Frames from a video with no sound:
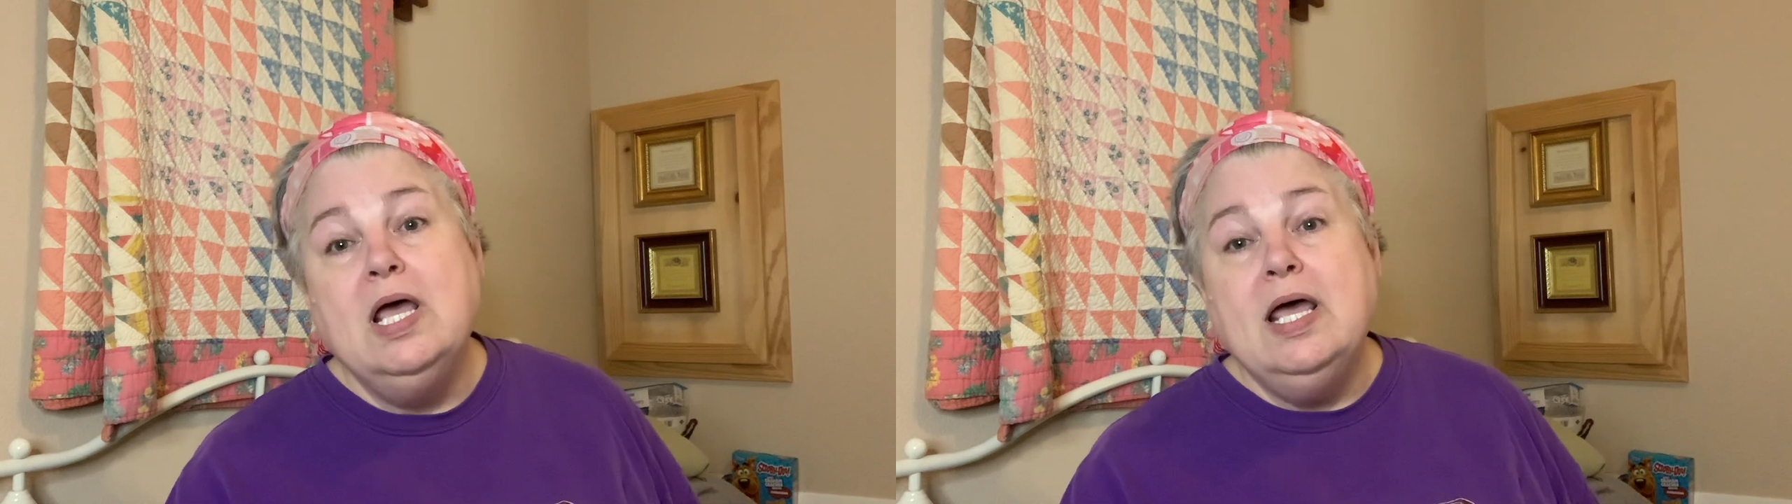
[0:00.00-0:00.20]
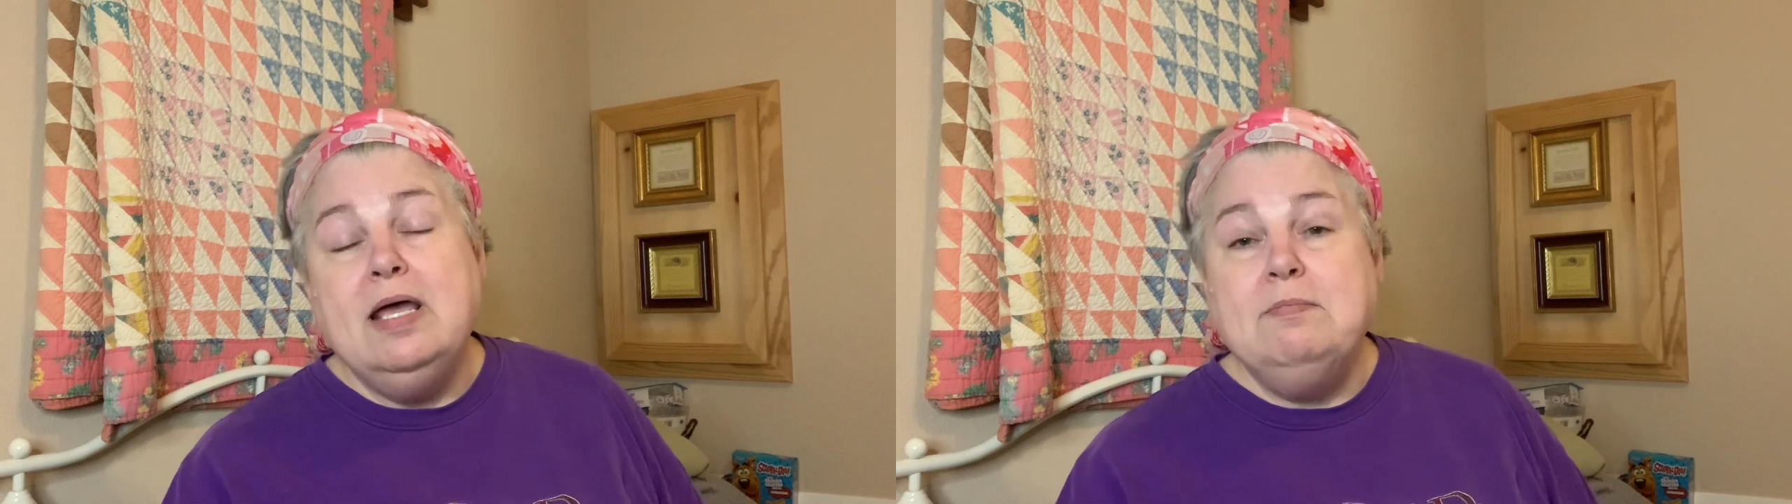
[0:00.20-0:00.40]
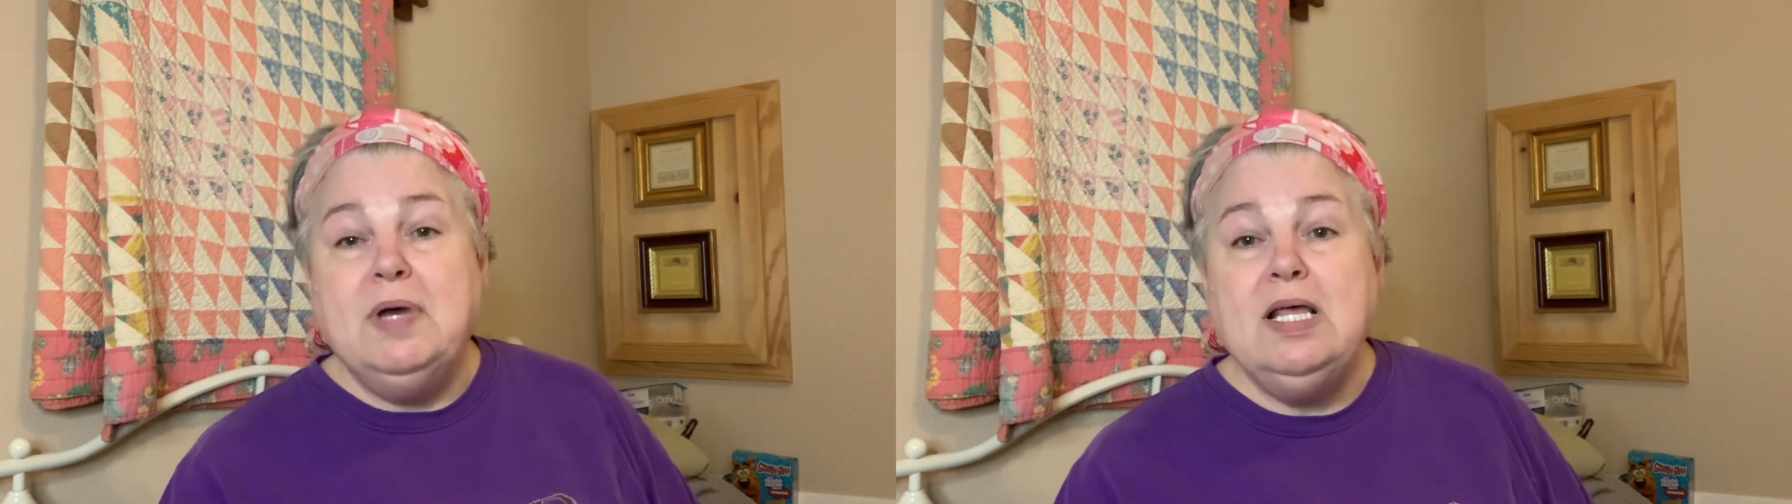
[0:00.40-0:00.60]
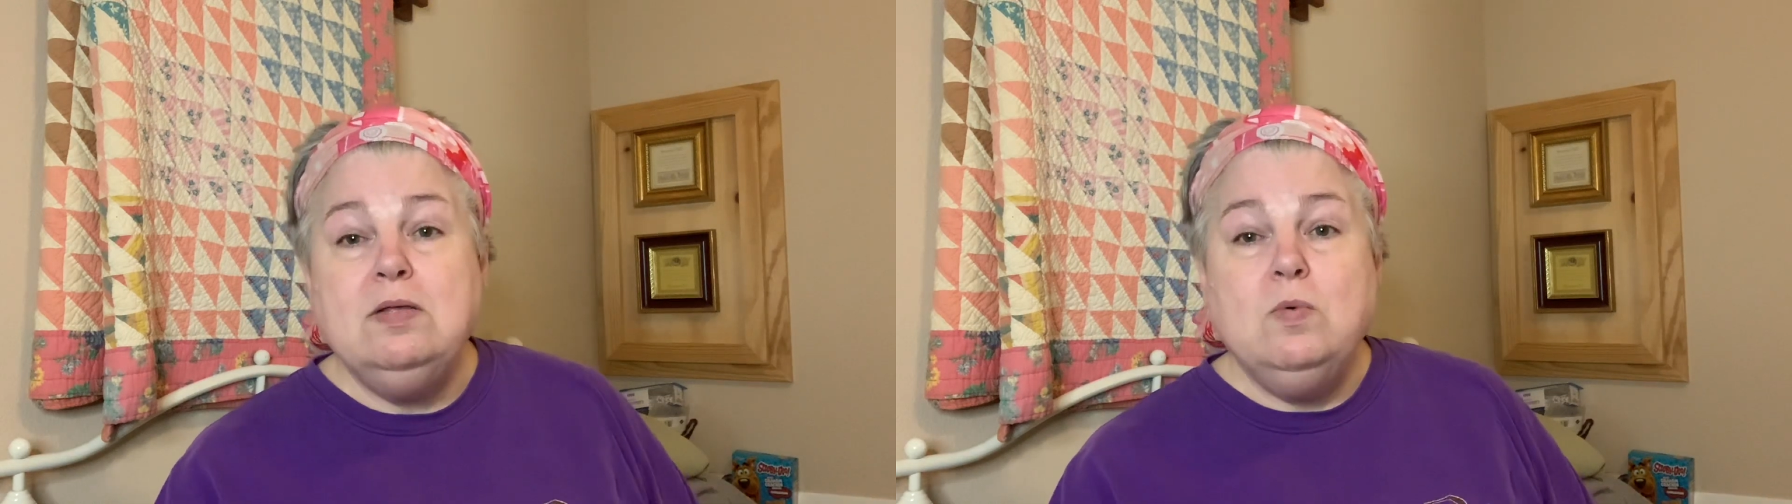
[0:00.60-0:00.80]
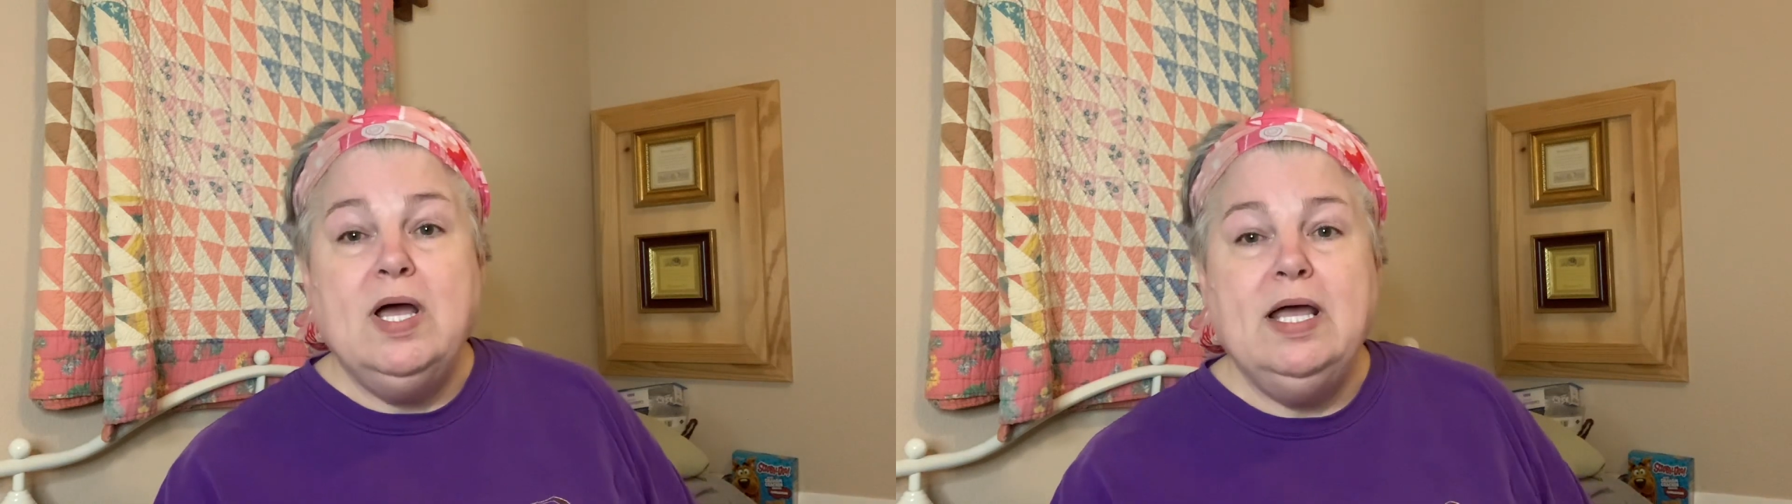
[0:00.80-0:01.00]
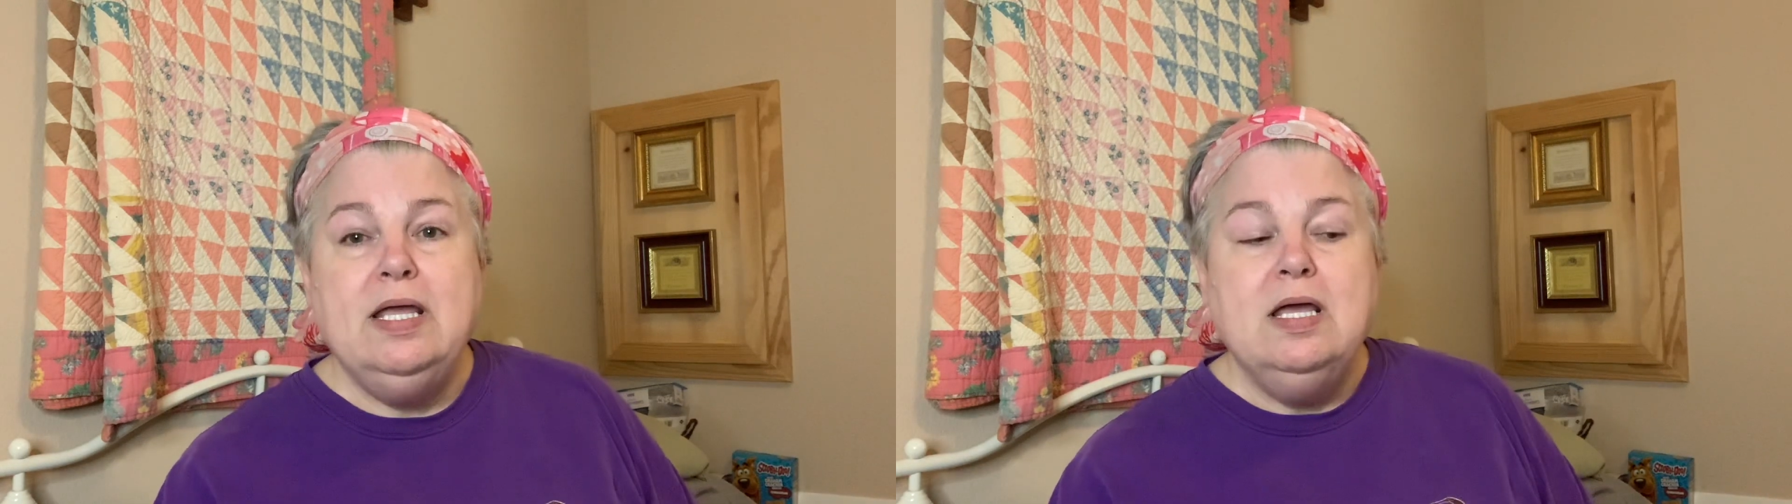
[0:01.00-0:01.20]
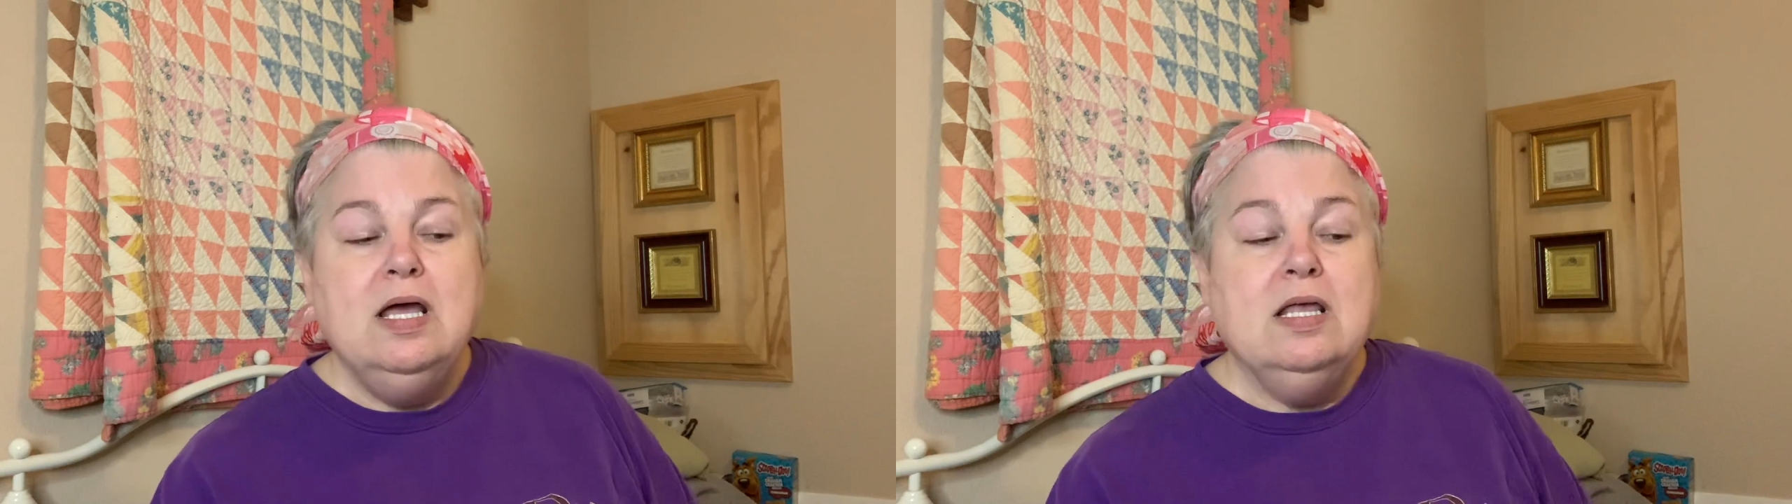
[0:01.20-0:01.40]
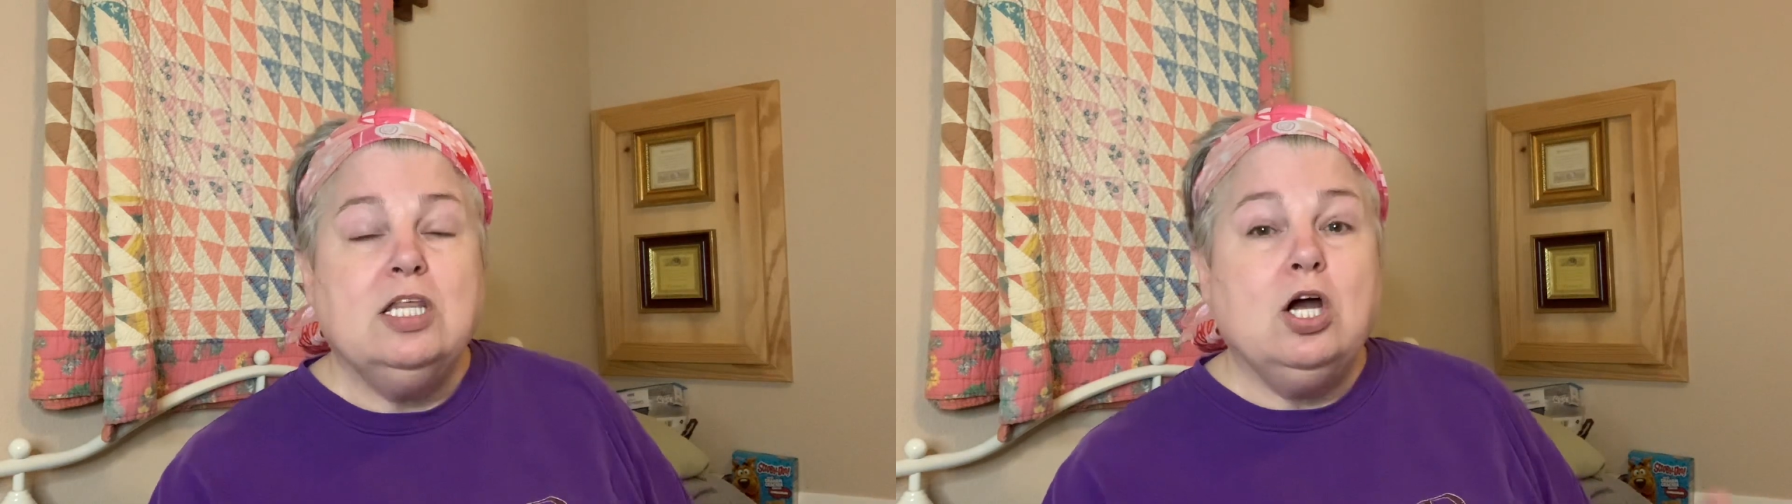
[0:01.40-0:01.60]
And by the way, the